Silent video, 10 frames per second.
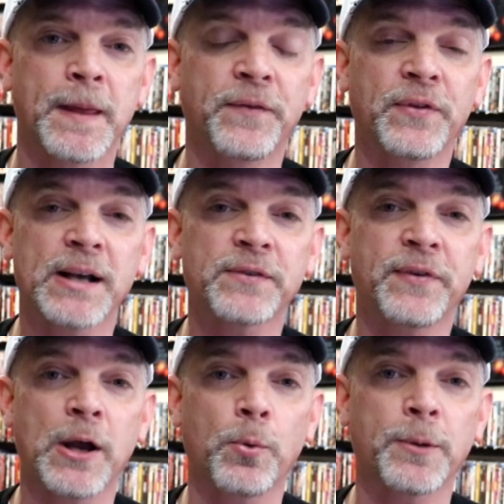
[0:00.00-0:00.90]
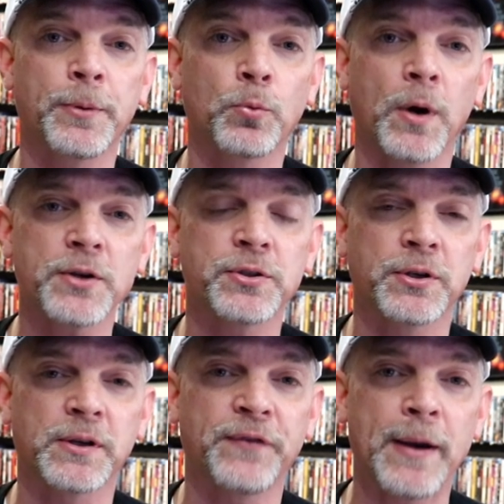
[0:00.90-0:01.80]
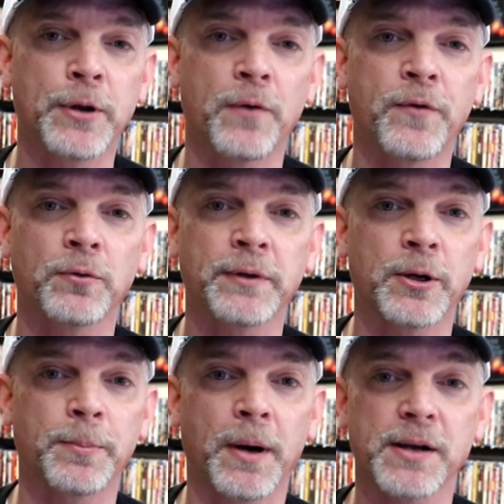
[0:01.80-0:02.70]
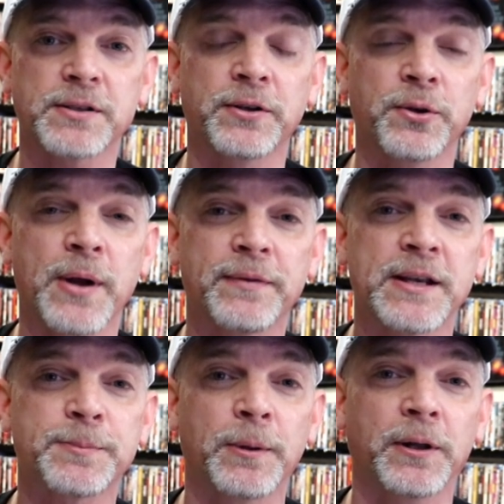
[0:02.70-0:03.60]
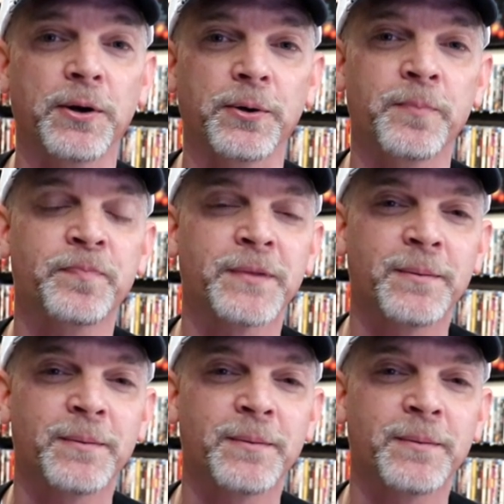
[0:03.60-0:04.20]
And if you'd like to find out what I've been watching, you can find me over on Letterboxd. I do have links below.